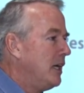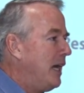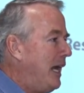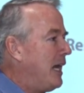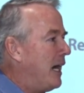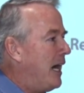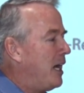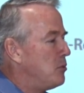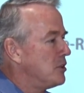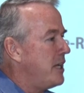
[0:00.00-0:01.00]
AI
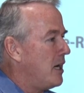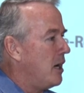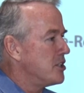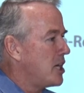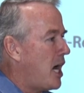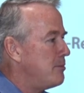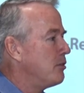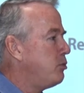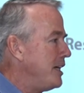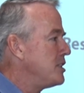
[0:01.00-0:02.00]
will take our job
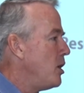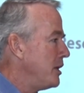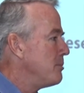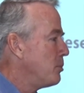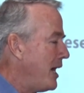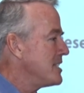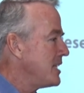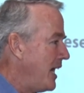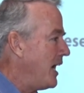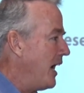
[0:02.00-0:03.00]
if we don't embrace
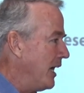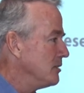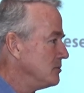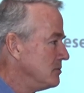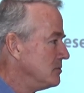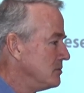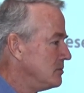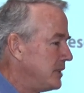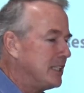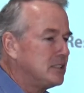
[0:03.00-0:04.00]
AI.
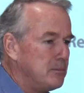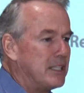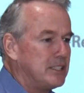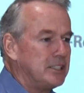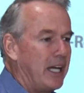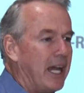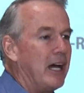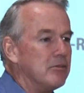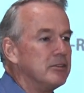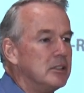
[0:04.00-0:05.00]
That's the message I have.